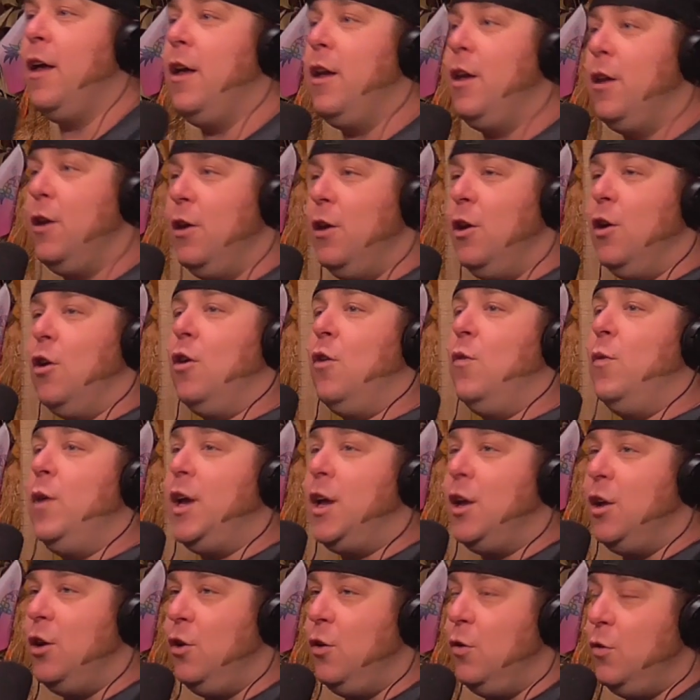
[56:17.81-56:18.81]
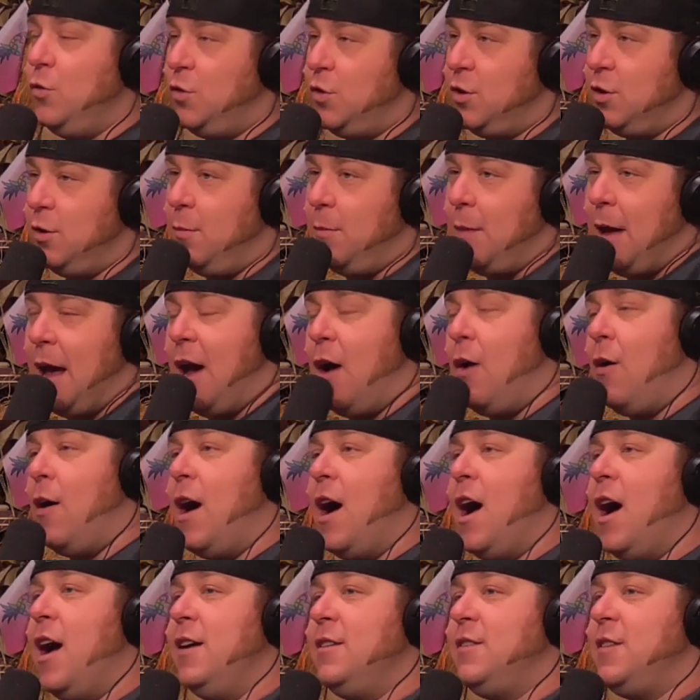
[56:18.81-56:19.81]
we could do some how
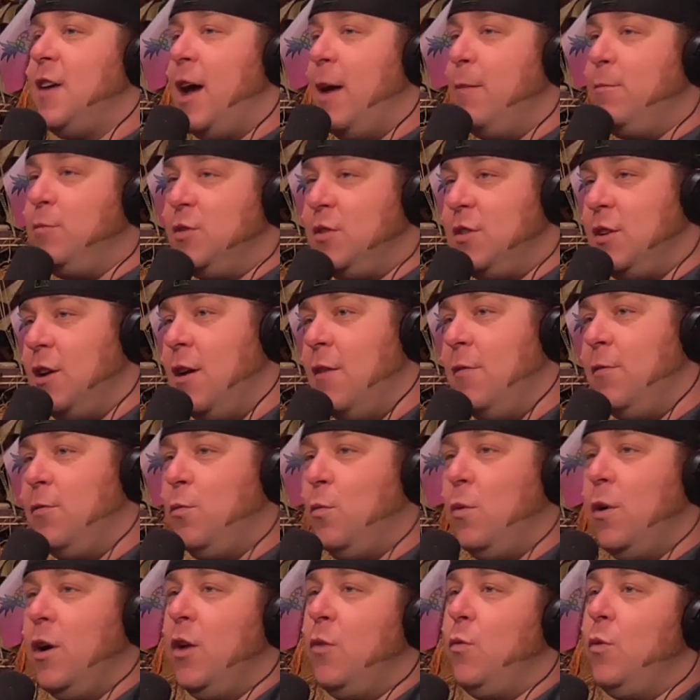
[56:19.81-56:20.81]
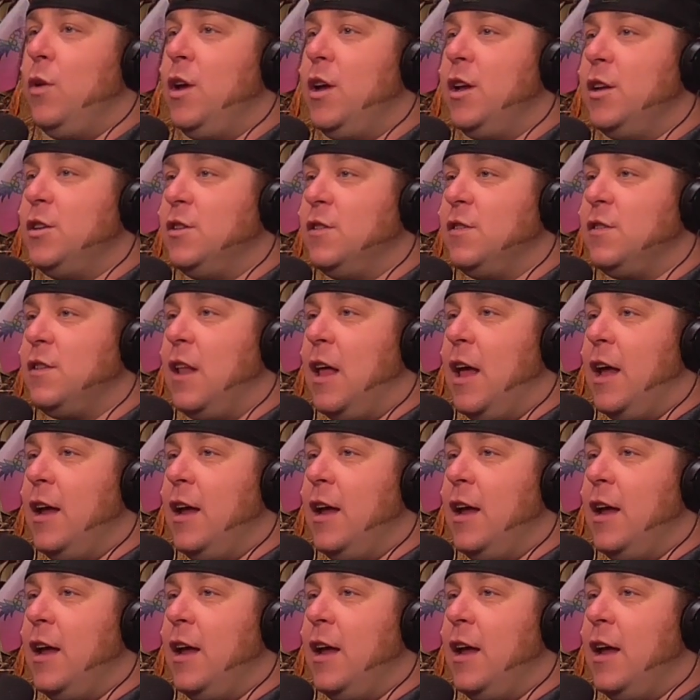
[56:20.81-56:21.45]
high type stuff where we could just